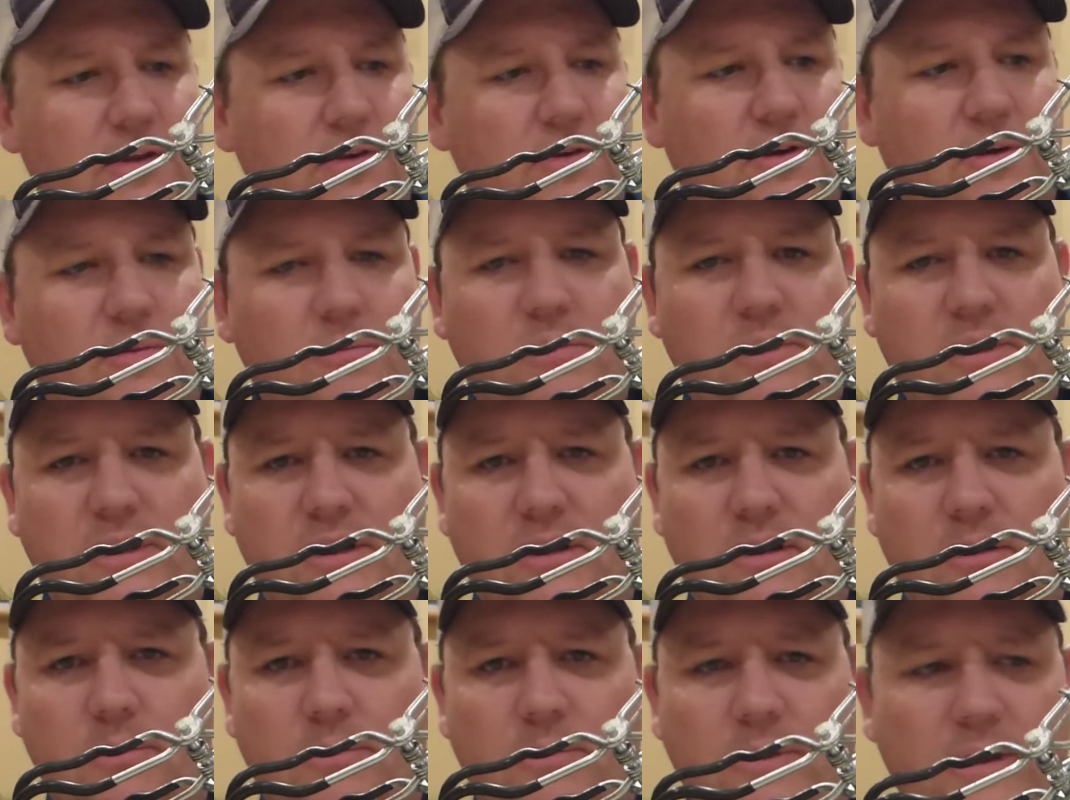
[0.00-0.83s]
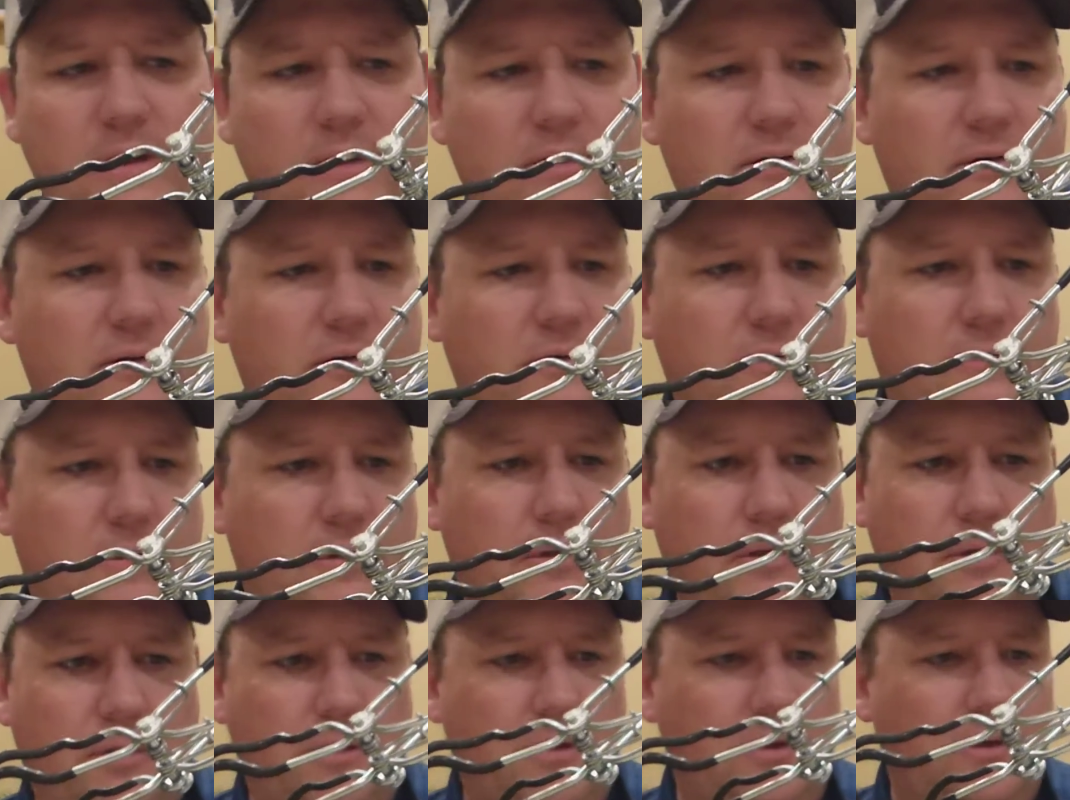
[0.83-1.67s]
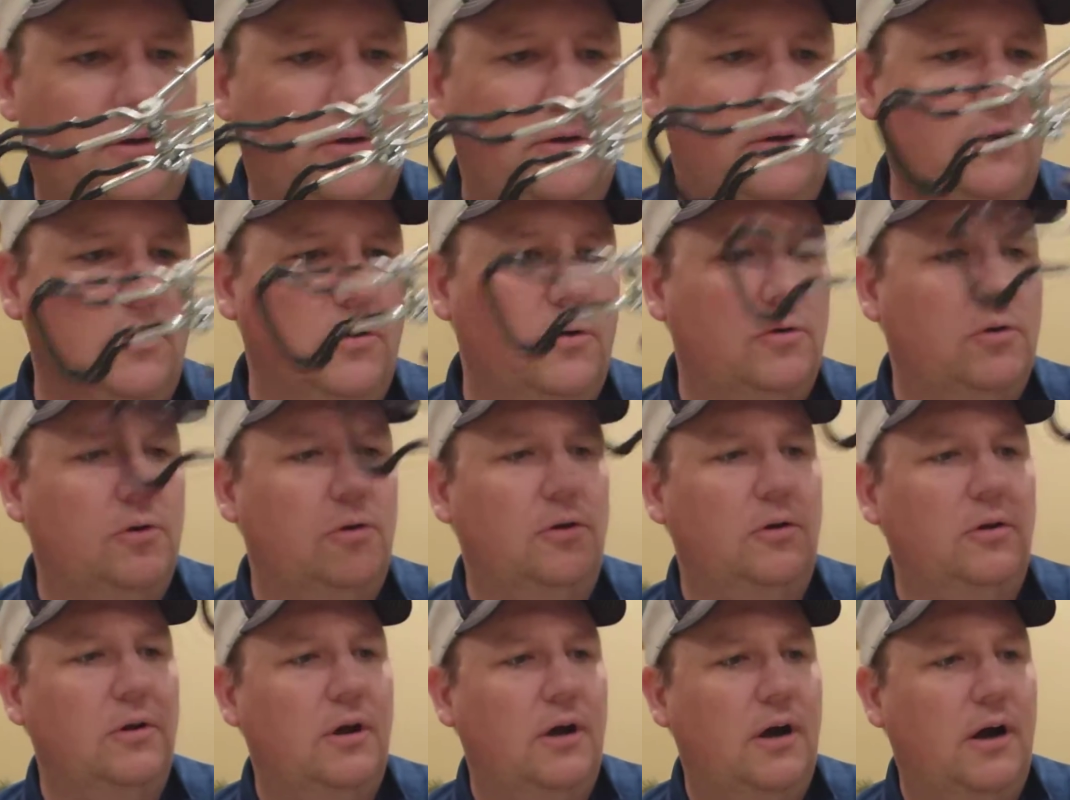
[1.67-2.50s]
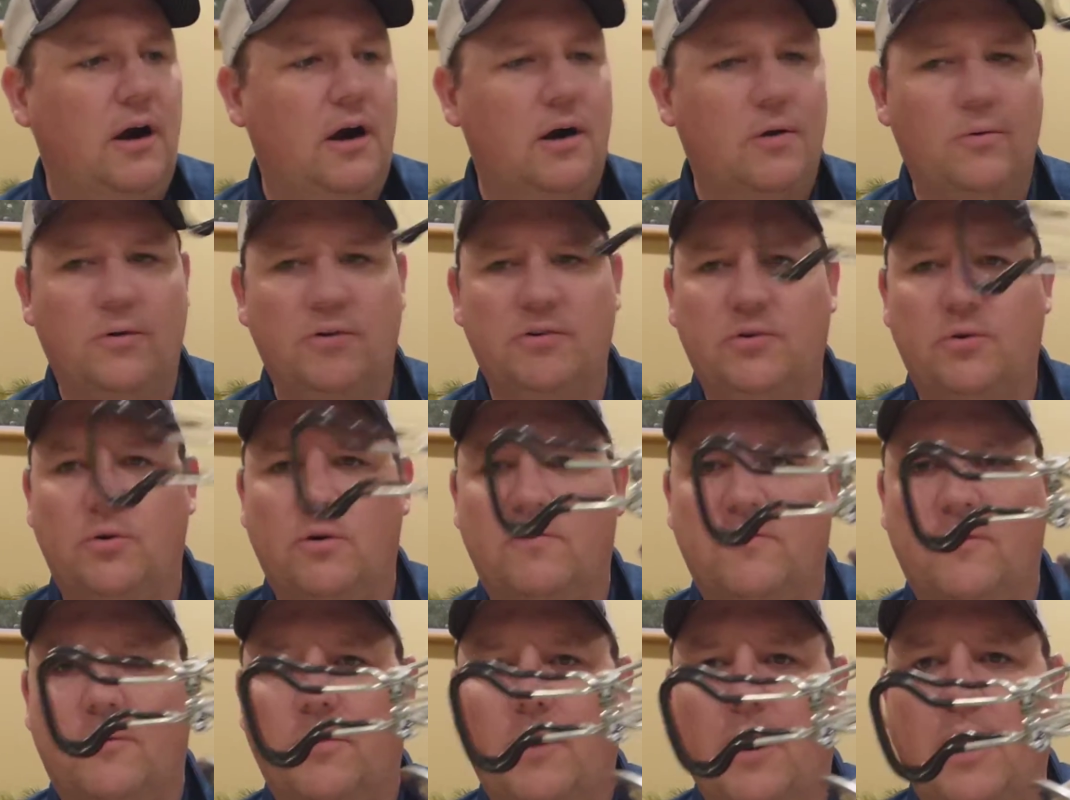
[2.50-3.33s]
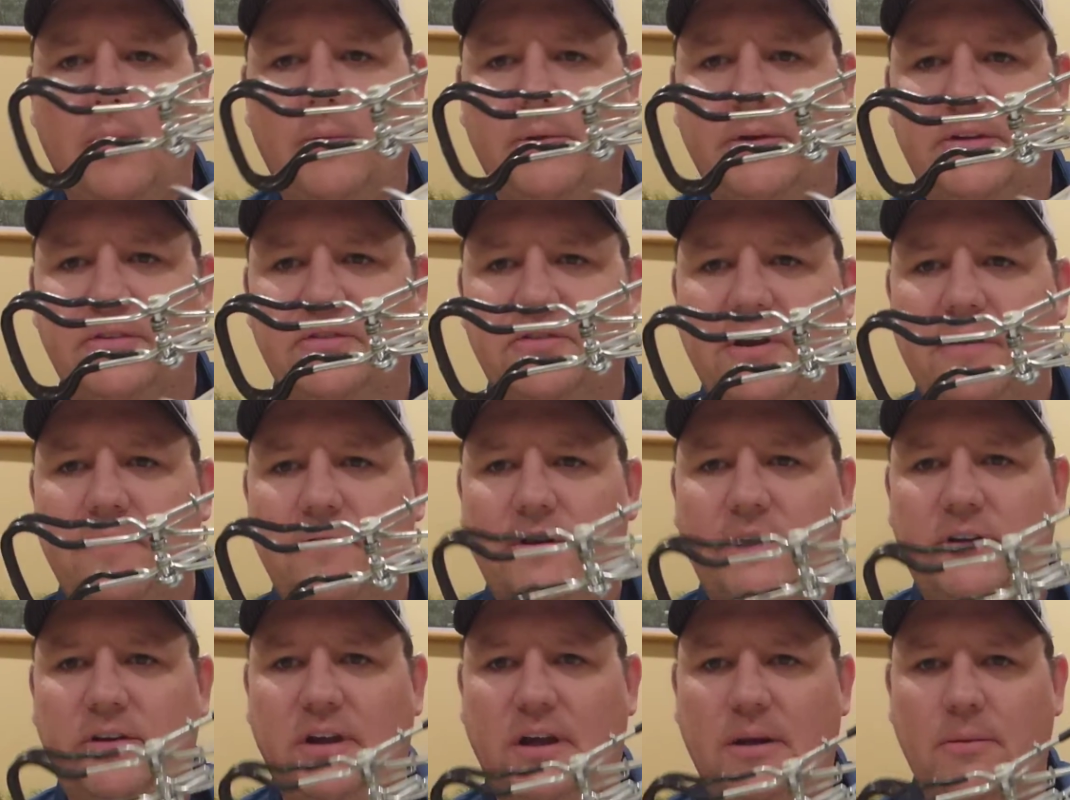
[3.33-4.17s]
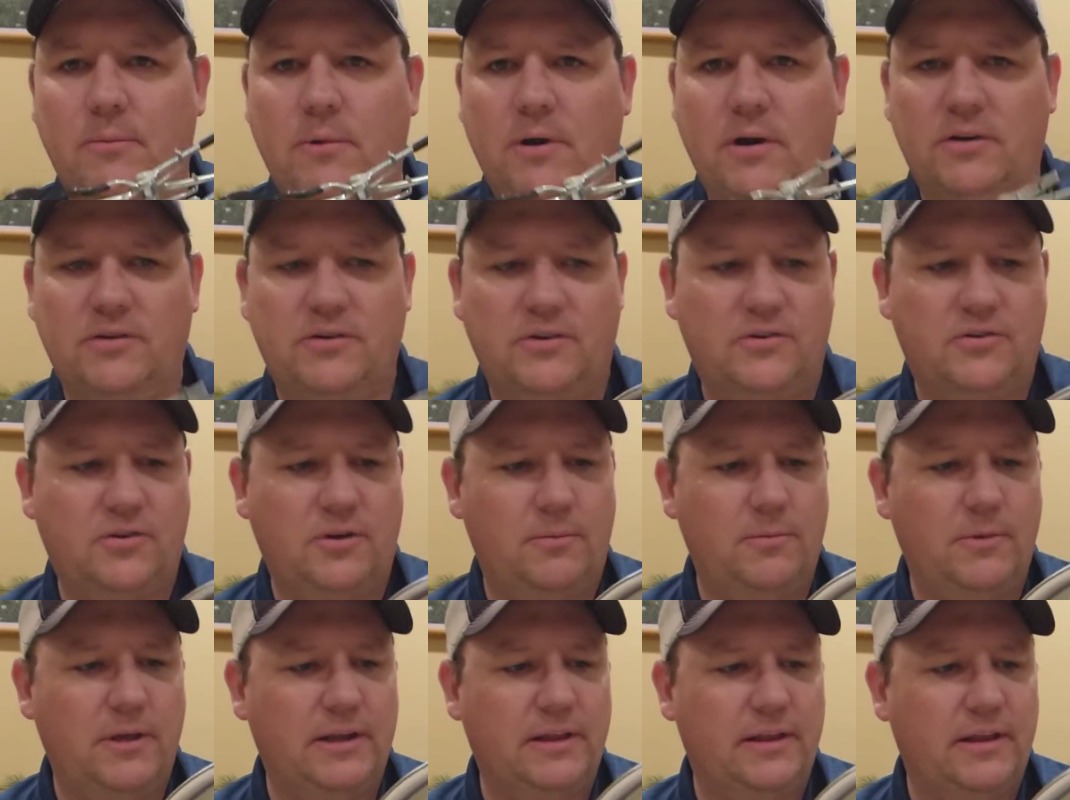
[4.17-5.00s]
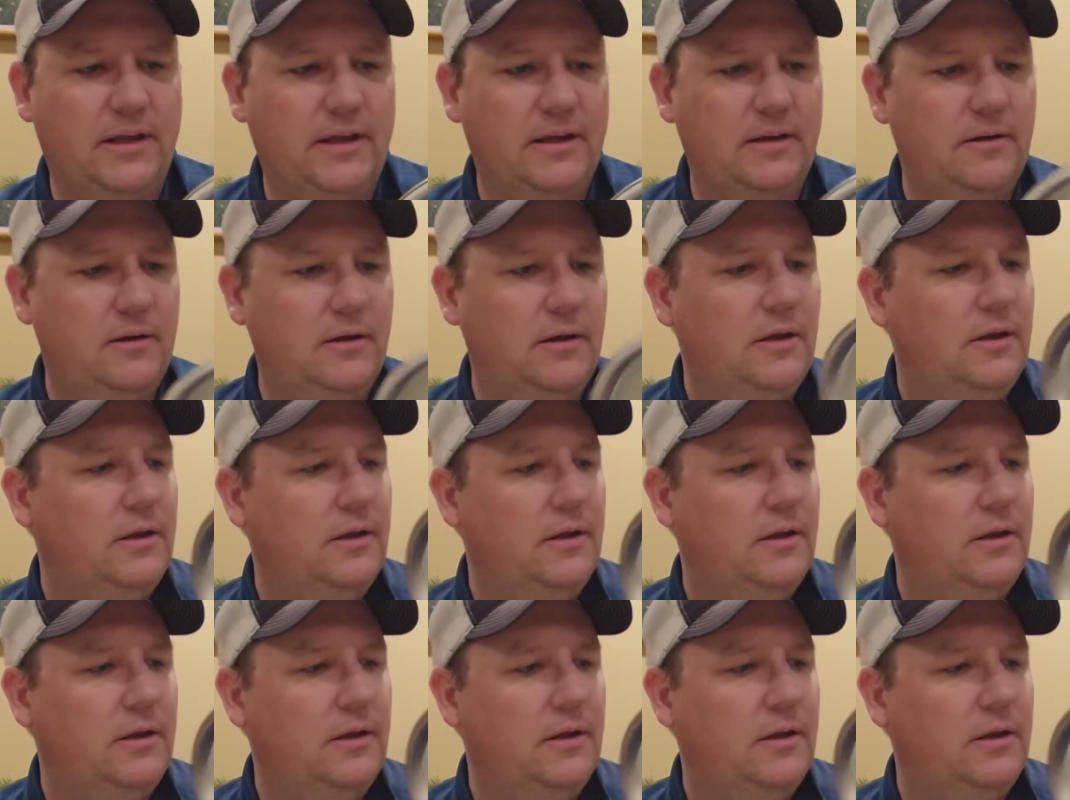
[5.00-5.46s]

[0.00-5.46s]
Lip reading: you can pick up at your local hardware store for probably $7 to $10 or something like that.